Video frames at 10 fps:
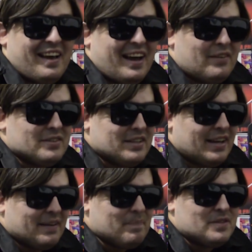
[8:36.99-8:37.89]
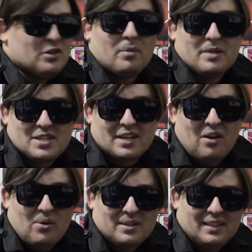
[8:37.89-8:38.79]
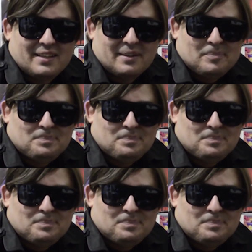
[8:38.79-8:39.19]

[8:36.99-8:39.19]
And I was like, normally she can hold a liquor.